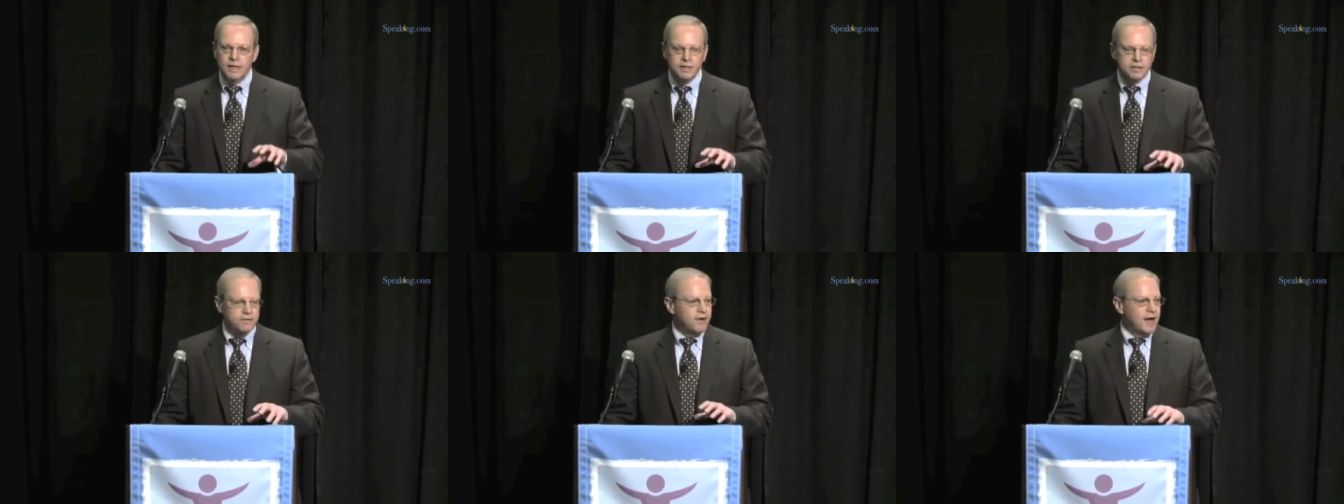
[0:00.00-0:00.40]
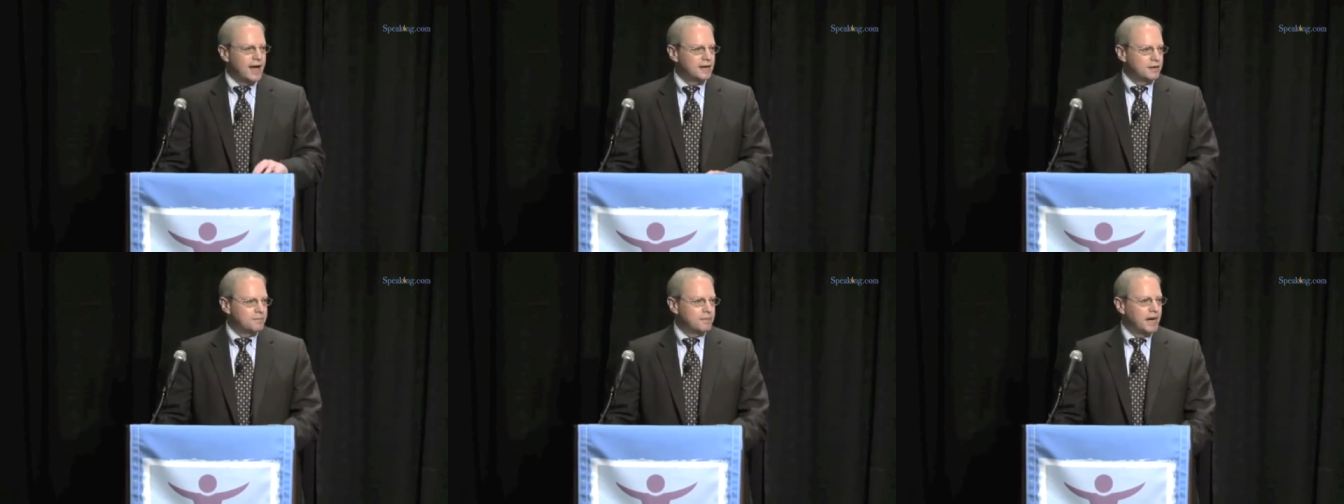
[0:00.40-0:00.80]

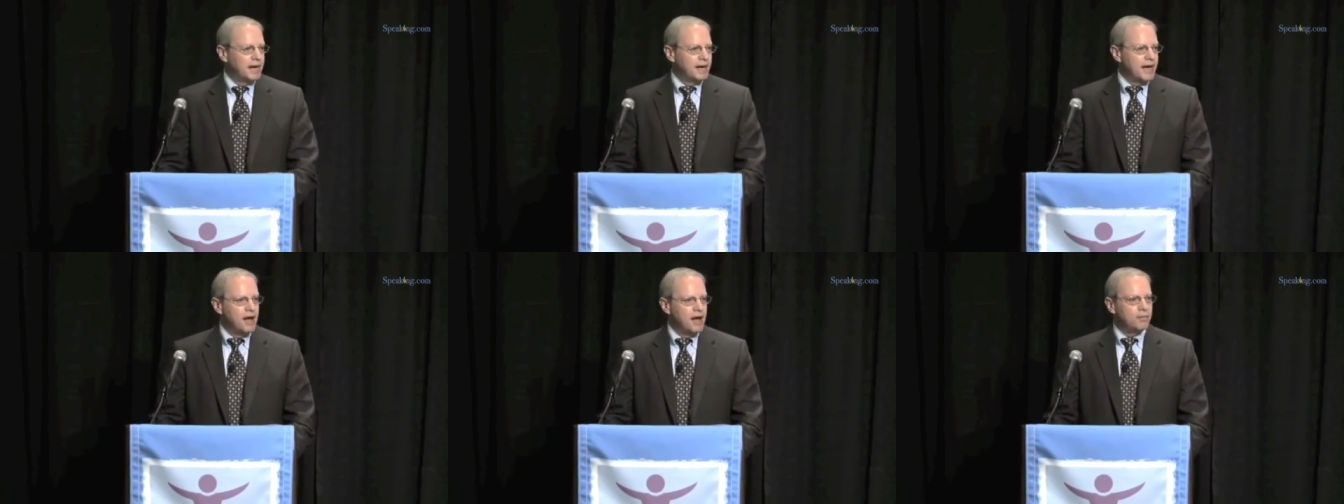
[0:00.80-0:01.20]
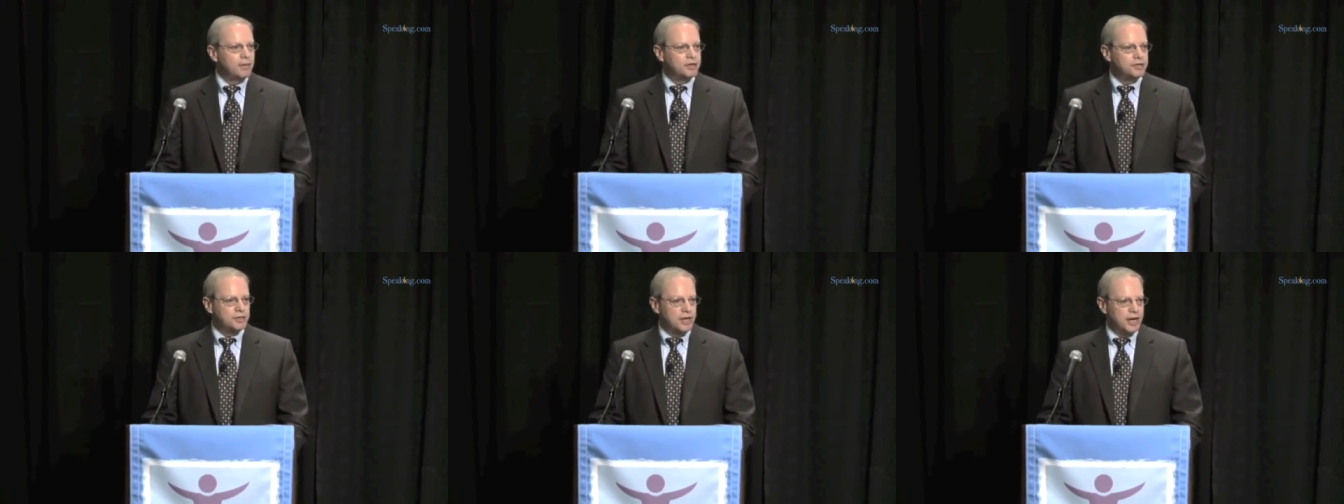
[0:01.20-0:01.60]
divided by how
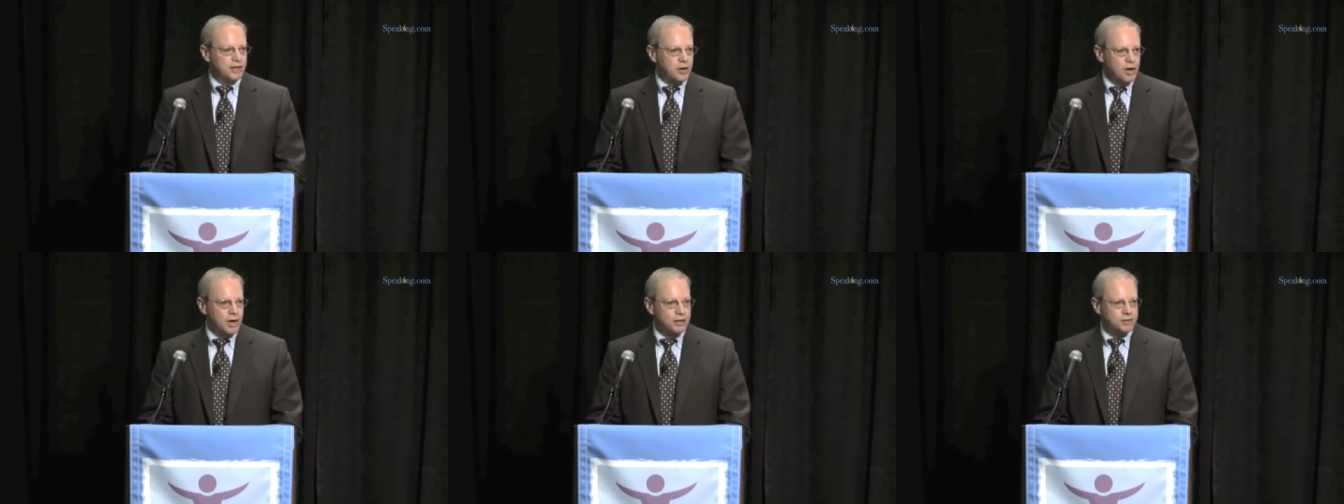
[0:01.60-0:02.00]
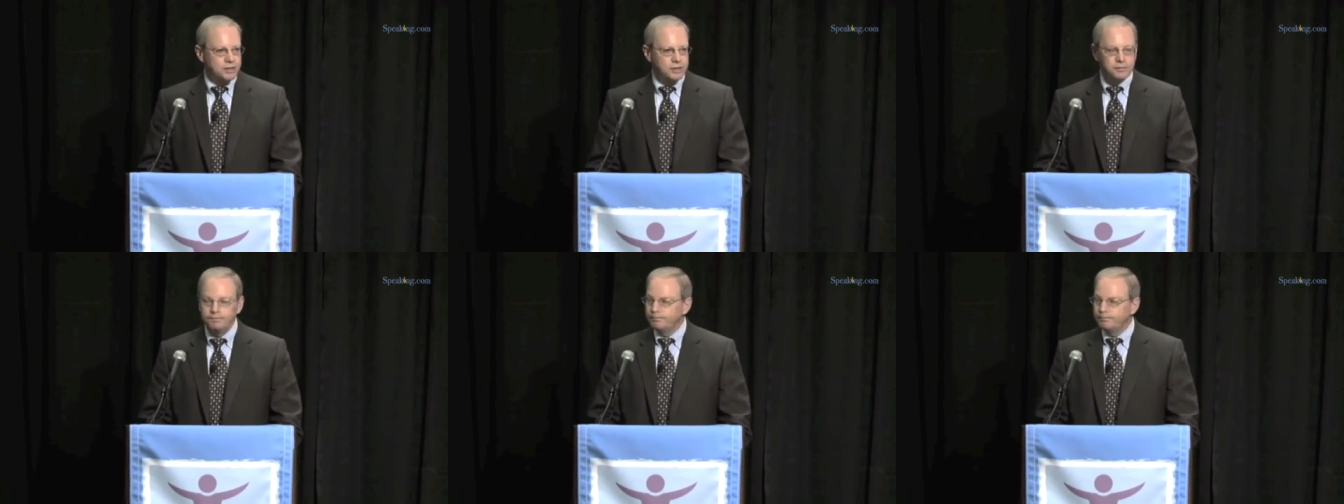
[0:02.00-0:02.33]
much that costs.